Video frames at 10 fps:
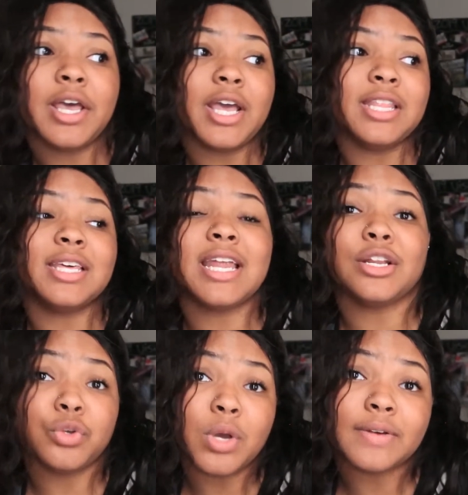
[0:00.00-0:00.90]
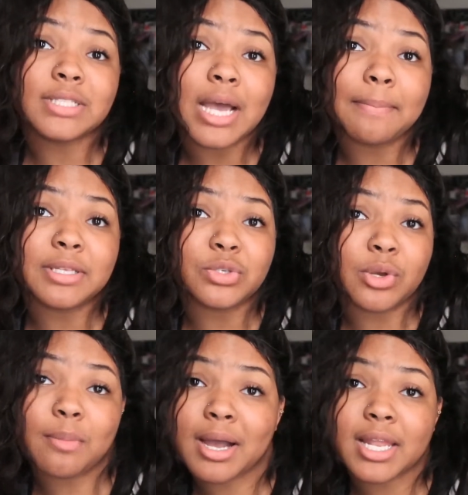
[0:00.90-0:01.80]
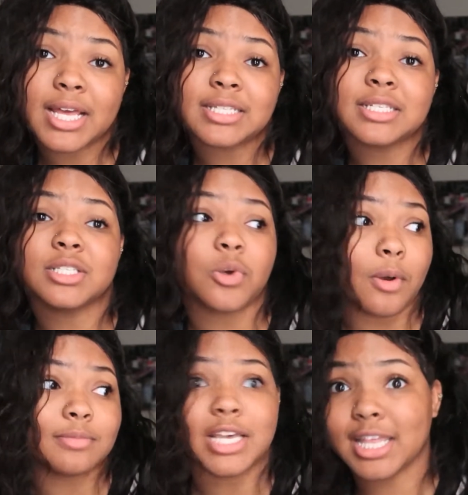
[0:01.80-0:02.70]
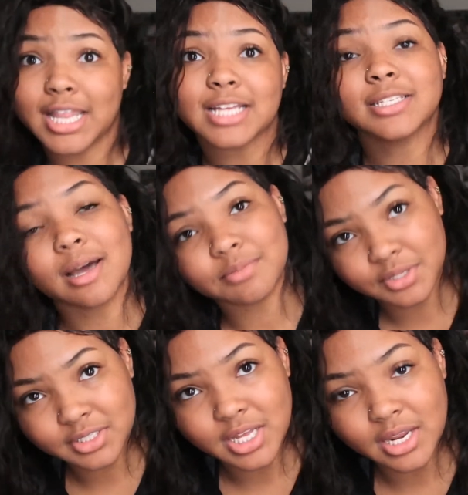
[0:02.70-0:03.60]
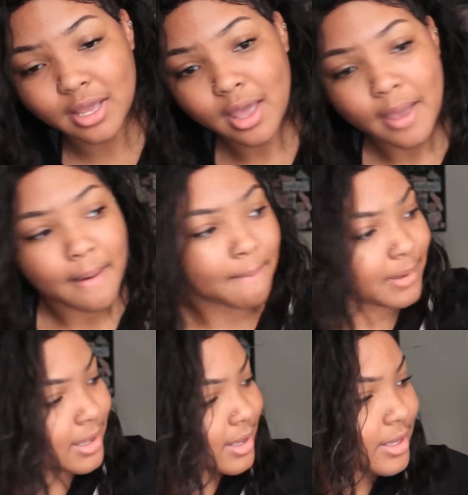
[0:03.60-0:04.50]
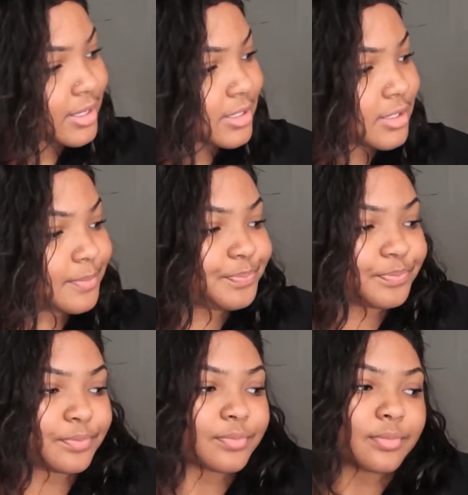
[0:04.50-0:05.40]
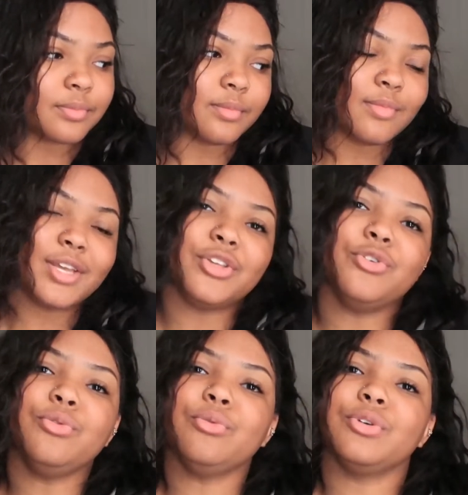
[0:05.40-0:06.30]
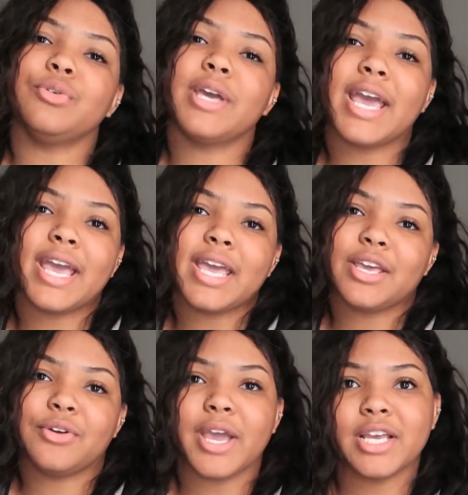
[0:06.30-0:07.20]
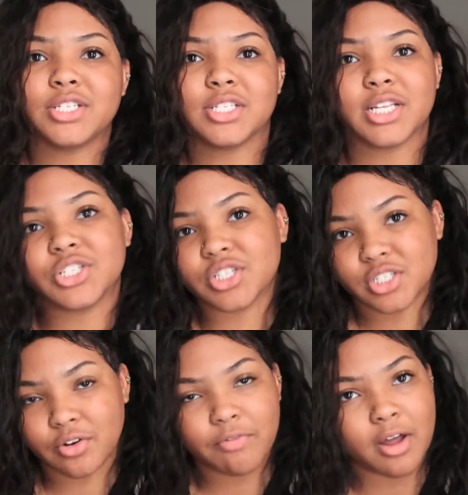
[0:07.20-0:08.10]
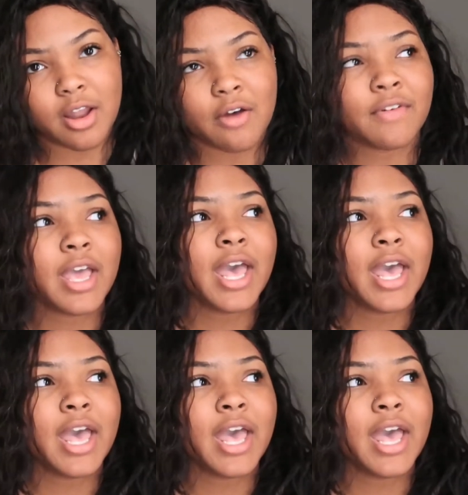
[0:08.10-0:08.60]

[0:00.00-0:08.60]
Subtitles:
And then I do have time between my classes, so I'm taking that time to study. Because you can't just let yourself fall off.